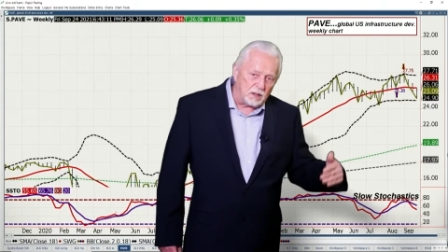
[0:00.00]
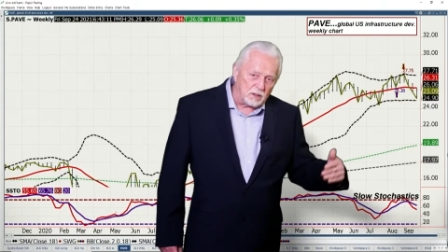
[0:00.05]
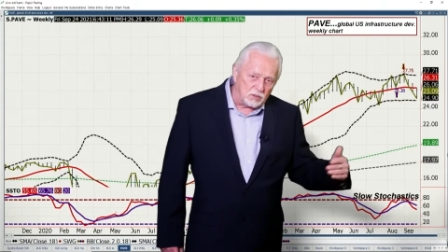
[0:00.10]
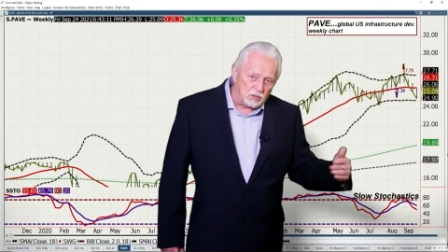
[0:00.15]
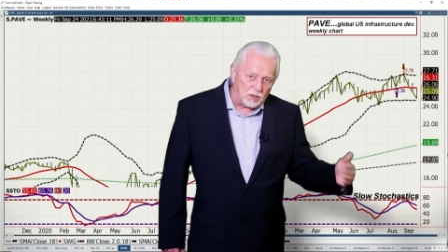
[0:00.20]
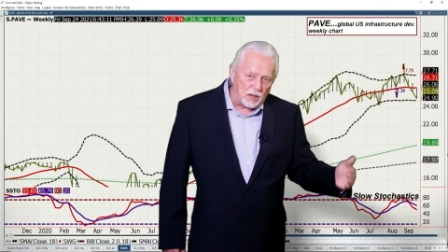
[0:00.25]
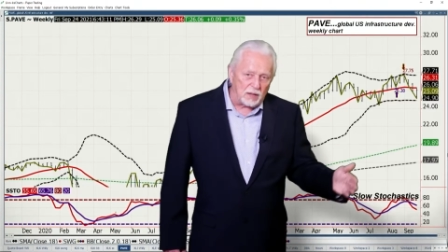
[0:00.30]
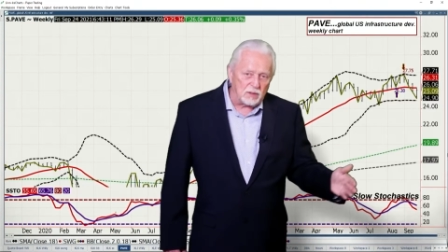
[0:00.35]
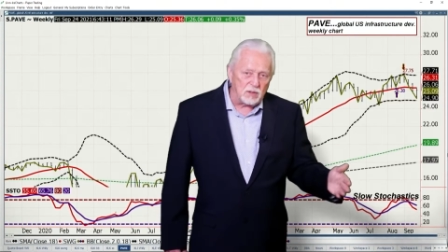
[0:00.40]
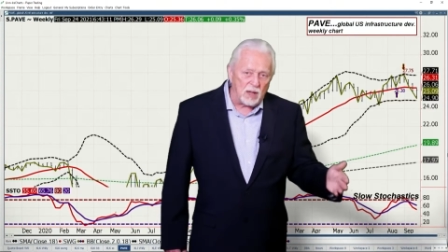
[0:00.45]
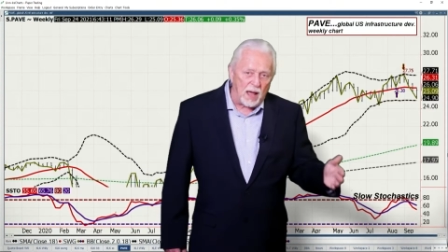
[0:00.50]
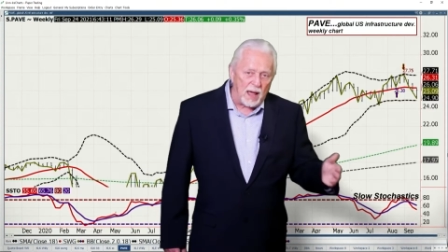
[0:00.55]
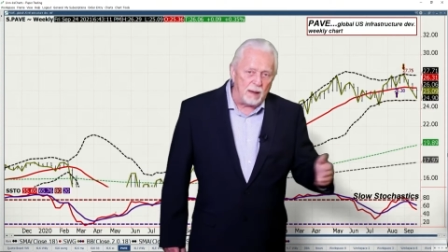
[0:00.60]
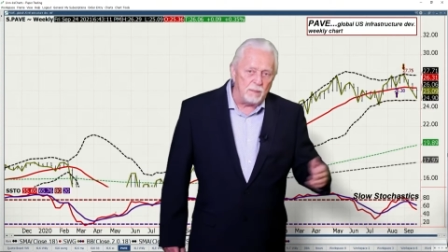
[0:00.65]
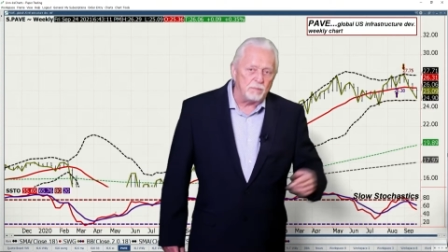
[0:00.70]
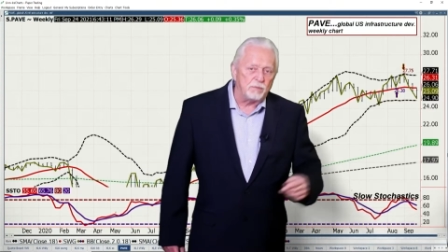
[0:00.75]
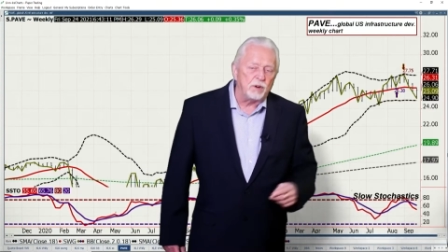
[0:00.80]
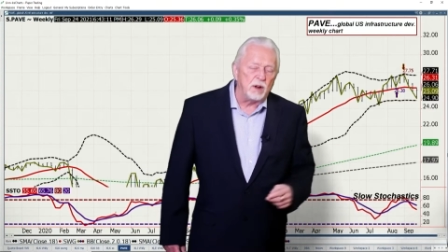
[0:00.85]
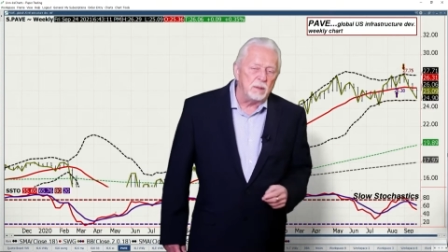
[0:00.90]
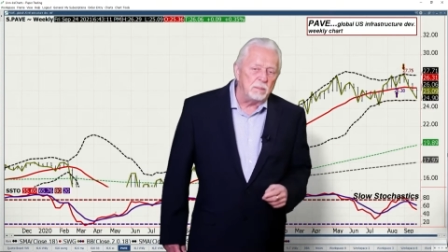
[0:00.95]
it's that
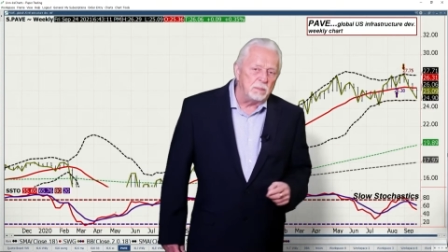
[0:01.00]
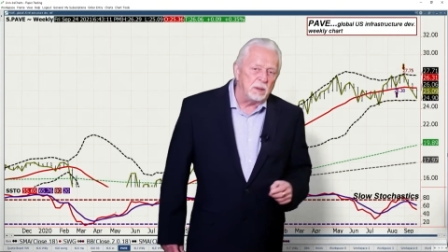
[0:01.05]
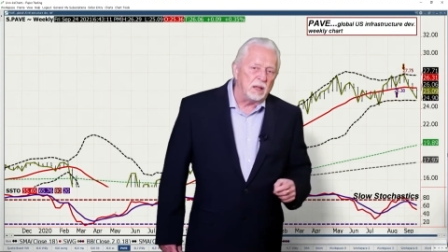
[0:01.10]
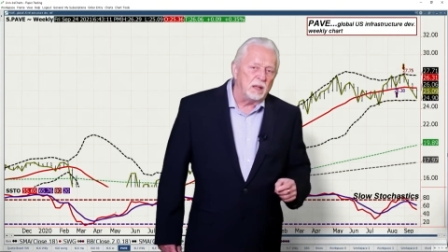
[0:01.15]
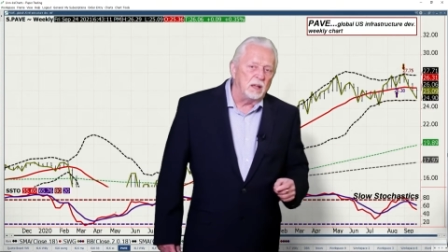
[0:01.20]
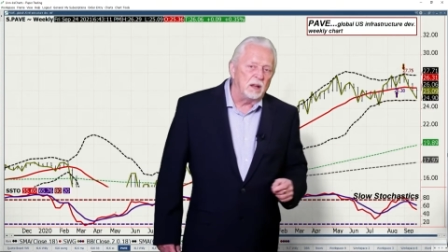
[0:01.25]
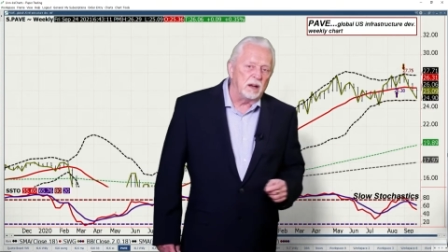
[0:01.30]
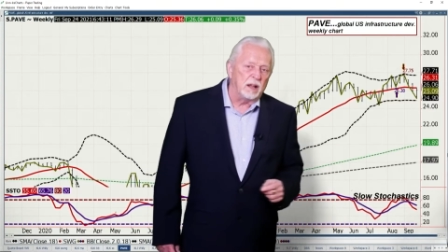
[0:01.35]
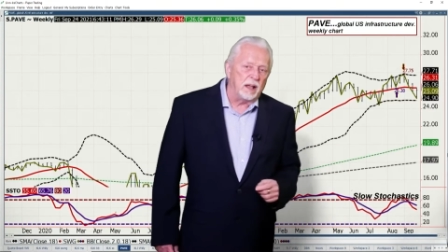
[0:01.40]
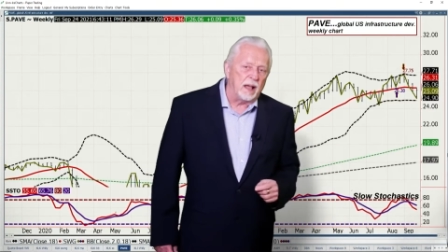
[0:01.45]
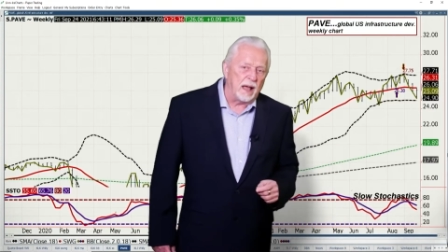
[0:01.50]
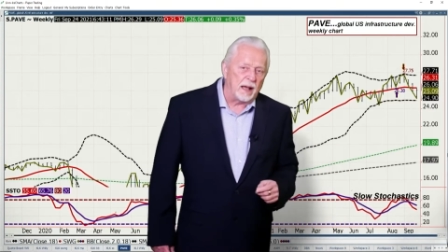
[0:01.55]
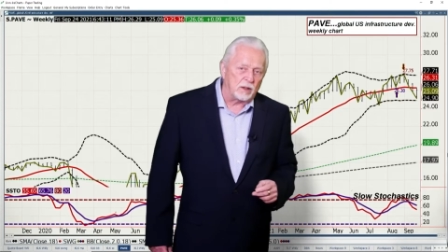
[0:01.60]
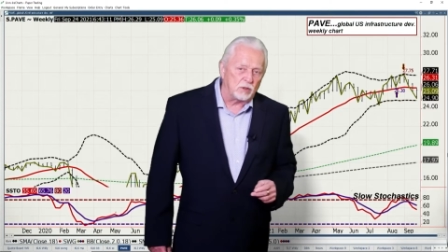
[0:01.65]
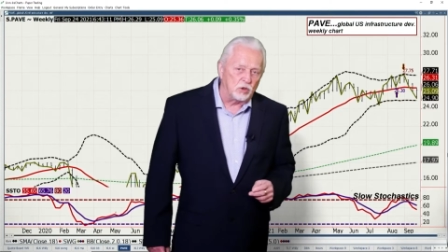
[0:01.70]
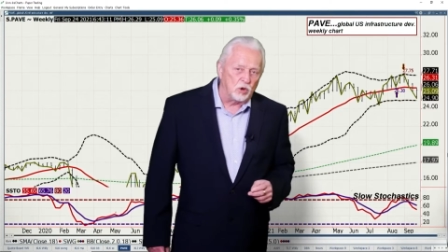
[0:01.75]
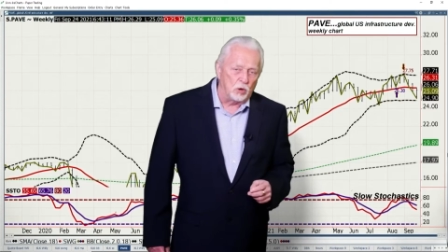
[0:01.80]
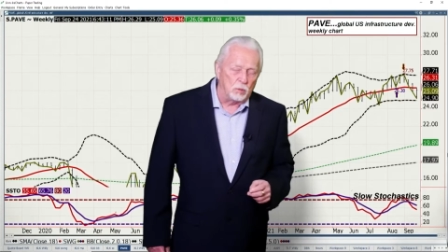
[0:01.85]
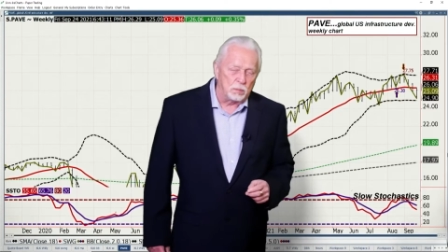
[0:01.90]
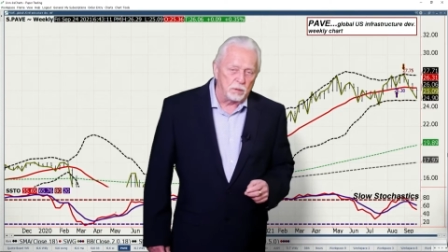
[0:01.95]
time frame beginning
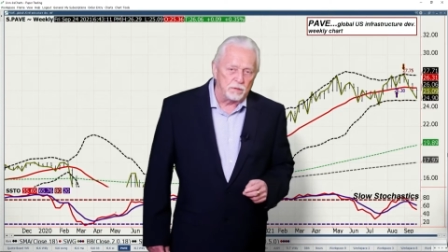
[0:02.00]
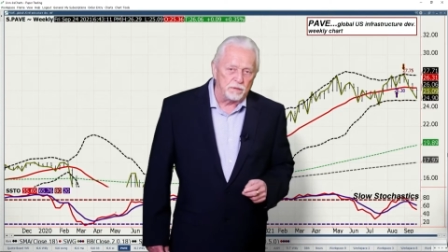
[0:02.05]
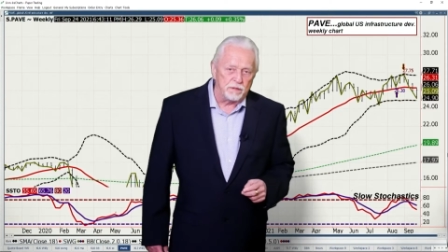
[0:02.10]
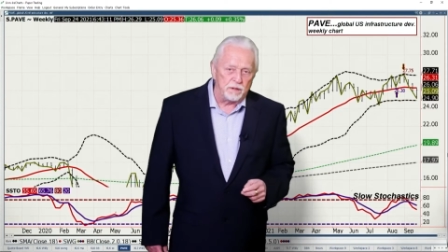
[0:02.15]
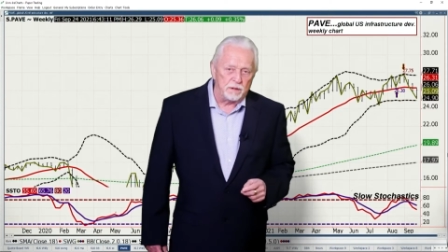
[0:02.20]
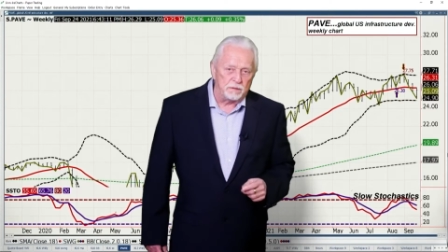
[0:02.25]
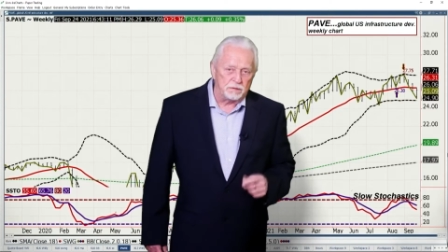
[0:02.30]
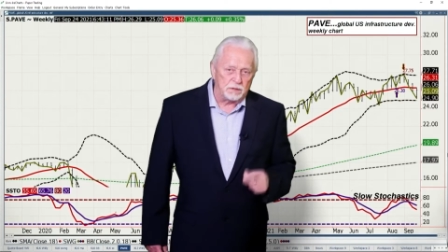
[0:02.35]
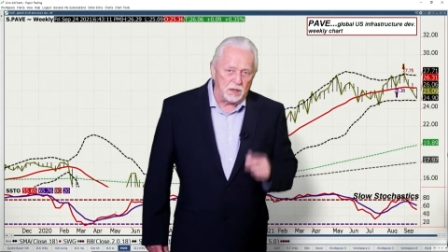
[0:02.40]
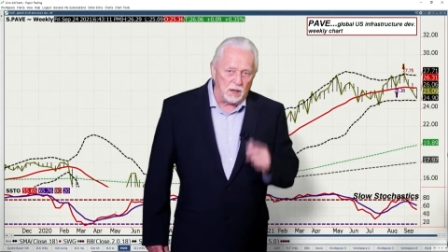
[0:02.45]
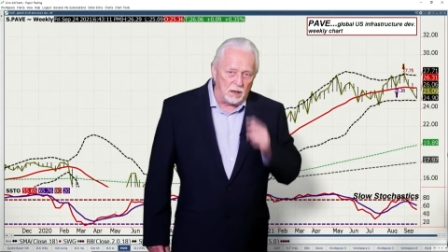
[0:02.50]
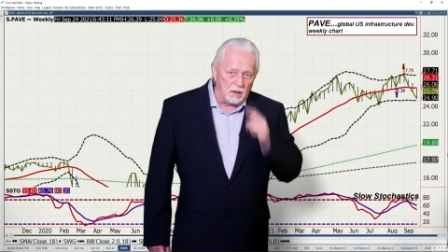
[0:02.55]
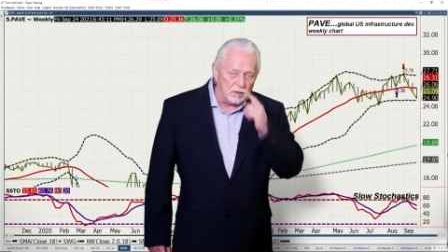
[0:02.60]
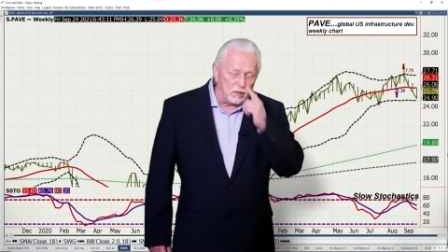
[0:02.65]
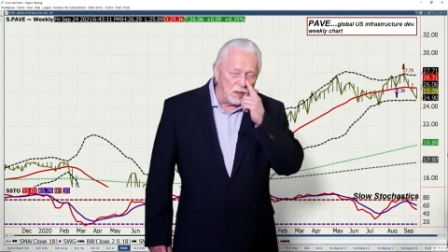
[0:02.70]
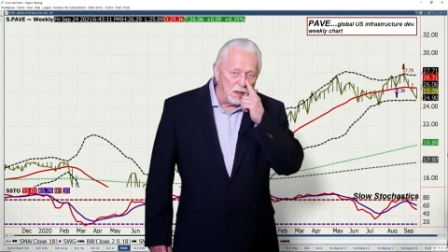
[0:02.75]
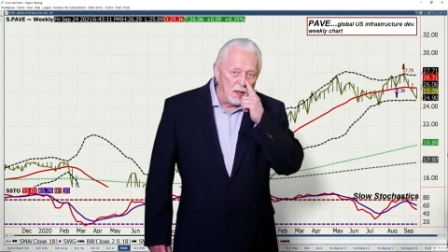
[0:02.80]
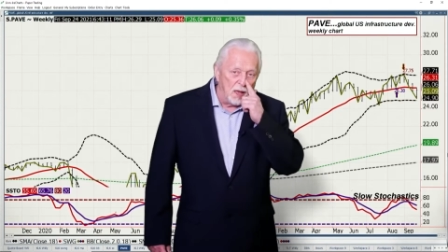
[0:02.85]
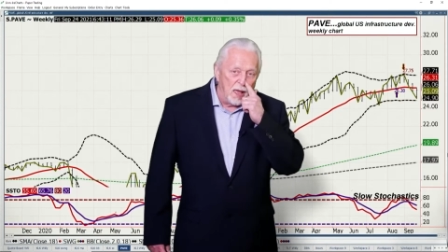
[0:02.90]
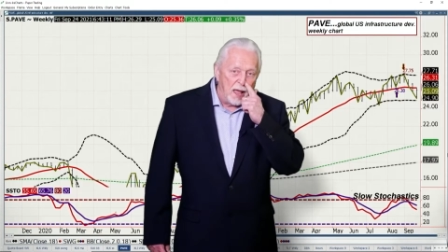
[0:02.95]
October
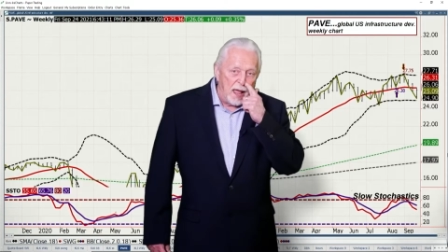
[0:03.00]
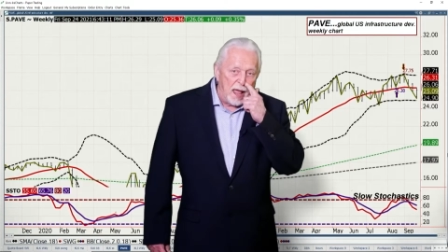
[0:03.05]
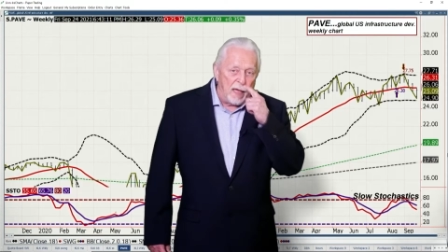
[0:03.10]
15th.